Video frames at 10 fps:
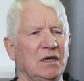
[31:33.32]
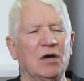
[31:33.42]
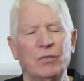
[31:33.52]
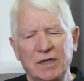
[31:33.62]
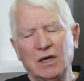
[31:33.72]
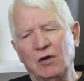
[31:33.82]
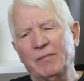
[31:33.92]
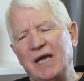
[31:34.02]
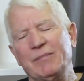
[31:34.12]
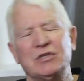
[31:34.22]
And we
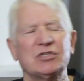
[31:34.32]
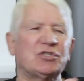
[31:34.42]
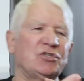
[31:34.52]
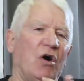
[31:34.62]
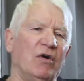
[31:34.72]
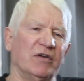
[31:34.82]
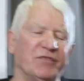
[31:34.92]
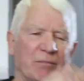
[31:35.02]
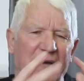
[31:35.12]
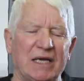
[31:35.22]
know maybe the story
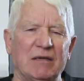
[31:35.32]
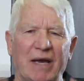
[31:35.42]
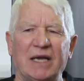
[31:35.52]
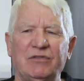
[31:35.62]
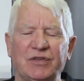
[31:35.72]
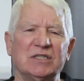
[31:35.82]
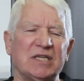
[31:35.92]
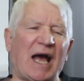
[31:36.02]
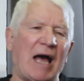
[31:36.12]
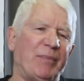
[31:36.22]
of the many, many things
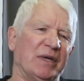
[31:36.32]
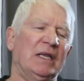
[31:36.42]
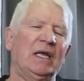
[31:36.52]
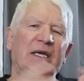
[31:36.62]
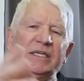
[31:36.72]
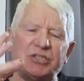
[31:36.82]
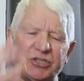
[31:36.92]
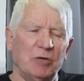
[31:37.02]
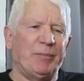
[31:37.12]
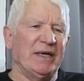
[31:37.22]
that happened. He
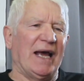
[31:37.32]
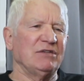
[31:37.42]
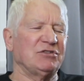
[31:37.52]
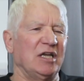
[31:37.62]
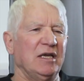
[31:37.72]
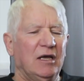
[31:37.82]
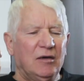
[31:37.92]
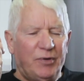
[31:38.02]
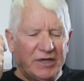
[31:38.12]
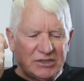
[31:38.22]
supernaturally
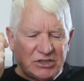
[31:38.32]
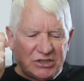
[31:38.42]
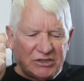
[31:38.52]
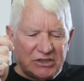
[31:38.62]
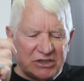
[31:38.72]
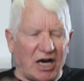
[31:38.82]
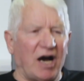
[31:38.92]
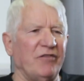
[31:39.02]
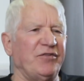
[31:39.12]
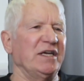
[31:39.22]
put his
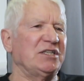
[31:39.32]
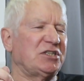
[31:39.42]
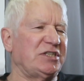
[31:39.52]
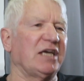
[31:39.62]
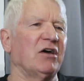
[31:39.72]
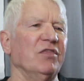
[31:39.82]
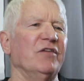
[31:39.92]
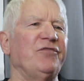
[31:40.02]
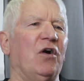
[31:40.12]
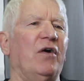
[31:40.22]
staff or his stick on
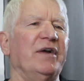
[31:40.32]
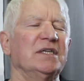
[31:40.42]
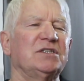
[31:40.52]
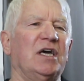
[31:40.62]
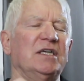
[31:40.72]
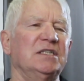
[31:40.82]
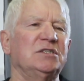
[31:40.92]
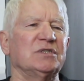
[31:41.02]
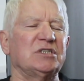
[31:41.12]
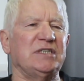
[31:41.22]
the floor and it turned
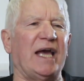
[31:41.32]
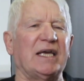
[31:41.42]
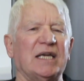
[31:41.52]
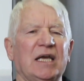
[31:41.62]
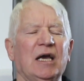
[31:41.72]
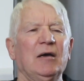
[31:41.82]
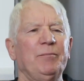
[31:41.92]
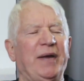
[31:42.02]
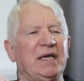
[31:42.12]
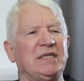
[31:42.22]
into a snake and he
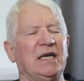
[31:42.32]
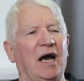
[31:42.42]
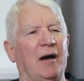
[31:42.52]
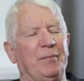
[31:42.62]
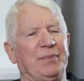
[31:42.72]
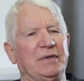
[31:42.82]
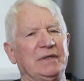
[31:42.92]
picked it up.